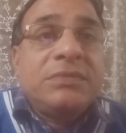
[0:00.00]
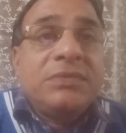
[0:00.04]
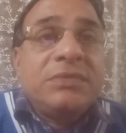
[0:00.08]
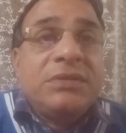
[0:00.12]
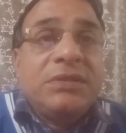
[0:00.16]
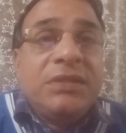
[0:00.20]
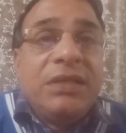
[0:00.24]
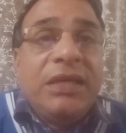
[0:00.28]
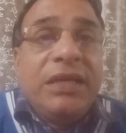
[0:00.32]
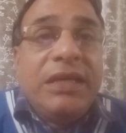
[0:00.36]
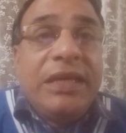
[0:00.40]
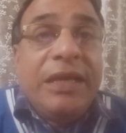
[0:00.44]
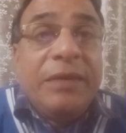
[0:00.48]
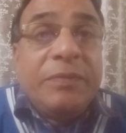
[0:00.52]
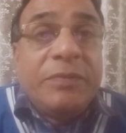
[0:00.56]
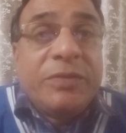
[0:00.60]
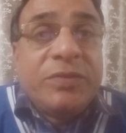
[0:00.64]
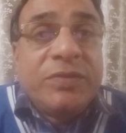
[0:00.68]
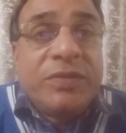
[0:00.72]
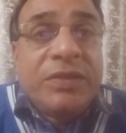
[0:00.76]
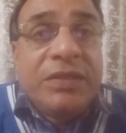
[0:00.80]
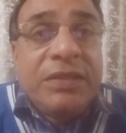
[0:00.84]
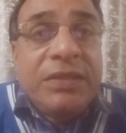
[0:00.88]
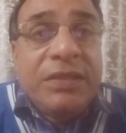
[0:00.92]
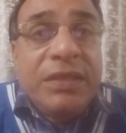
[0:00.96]
he
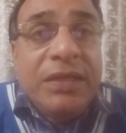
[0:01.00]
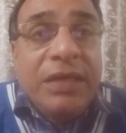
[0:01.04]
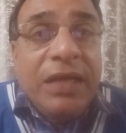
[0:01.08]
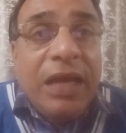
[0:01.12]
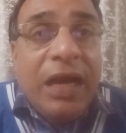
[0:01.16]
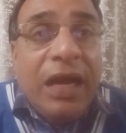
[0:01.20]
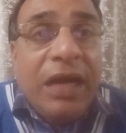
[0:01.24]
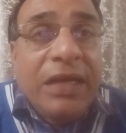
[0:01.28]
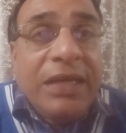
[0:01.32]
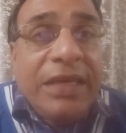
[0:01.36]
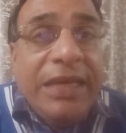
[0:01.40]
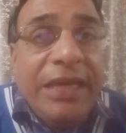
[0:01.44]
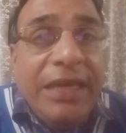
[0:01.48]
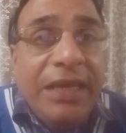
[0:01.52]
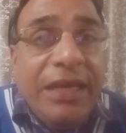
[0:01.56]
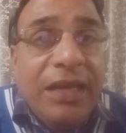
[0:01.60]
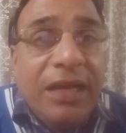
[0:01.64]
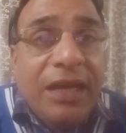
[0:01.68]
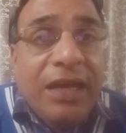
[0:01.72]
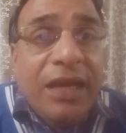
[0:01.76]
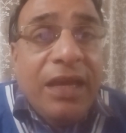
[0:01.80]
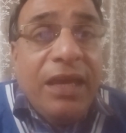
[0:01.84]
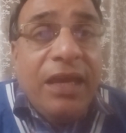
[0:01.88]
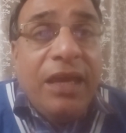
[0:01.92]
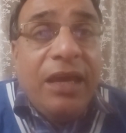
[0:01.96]
keeps a keen
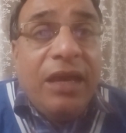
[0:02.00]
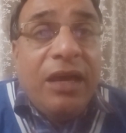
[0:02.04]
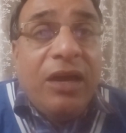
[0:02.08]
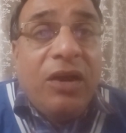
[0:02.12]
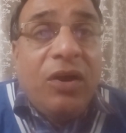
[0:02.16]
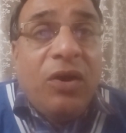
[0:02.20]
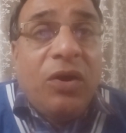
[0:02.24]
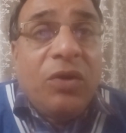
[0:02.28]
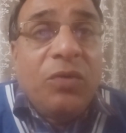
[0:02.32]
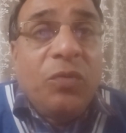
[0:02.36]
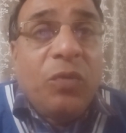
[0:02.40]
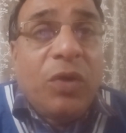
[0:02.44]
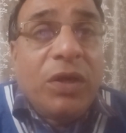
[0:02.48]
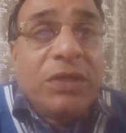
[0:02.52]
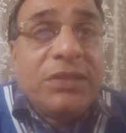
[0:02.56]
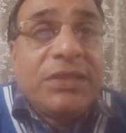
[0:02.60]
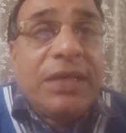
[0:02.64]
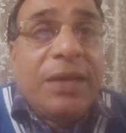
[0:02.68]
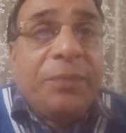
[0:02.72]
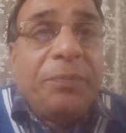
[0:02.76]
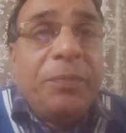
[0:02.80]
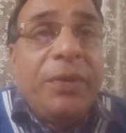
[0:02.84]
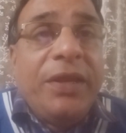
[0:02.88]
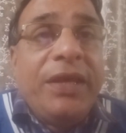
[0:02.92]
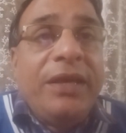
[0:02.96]
eye on what's
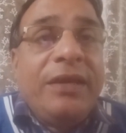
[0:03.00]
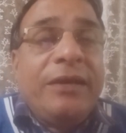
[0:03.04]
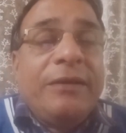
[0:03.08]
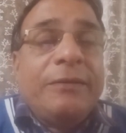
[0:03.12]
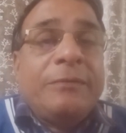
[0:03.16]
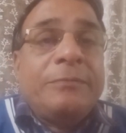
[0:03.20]
happening.